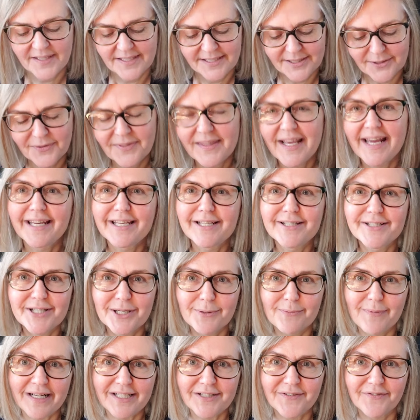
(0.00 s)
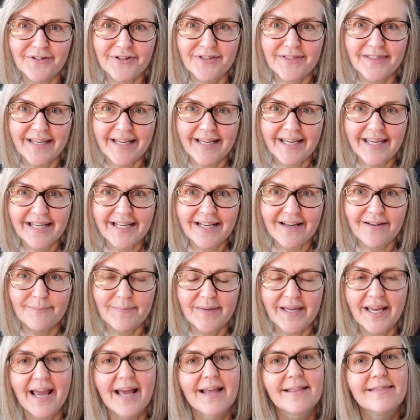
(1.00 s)
So thank you so much for thinking of
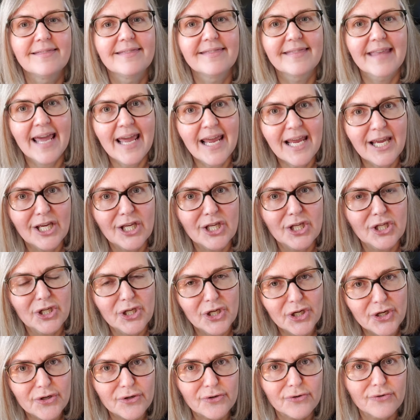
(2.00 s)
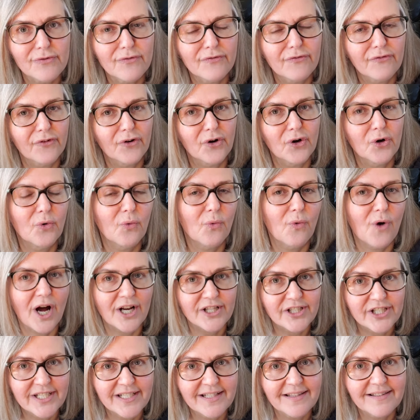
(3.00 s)
me, and thank you for
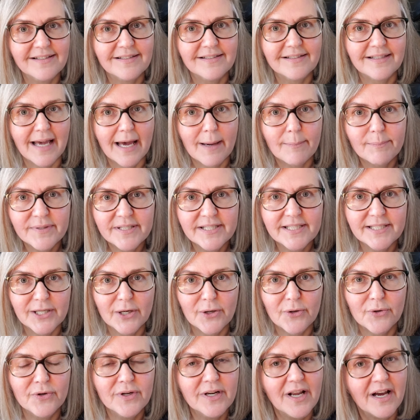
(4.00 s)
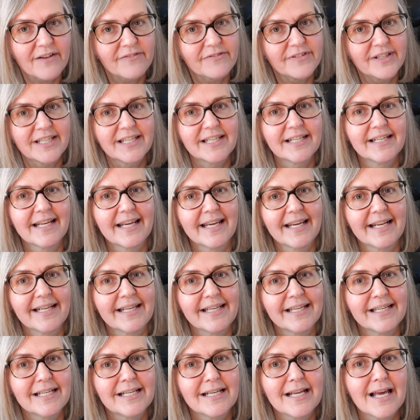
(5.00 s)
watching this episode of
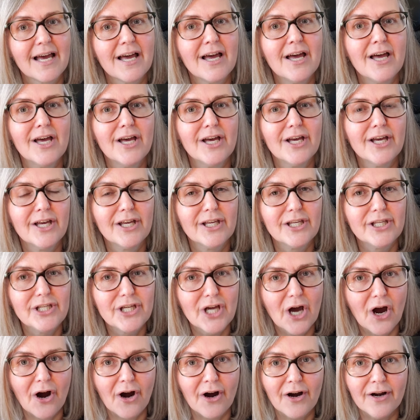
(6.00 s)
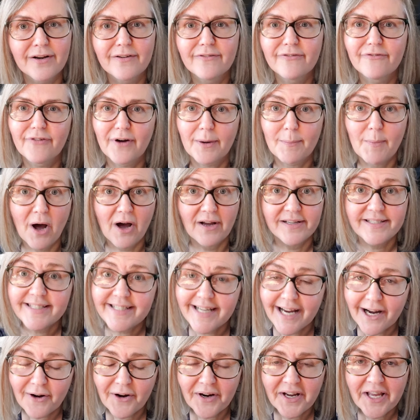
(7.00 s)
Canadian Yarn from
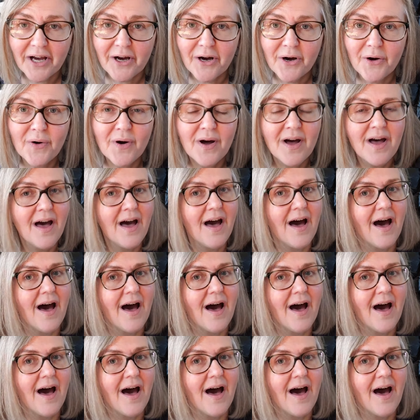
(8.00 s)
Ontario.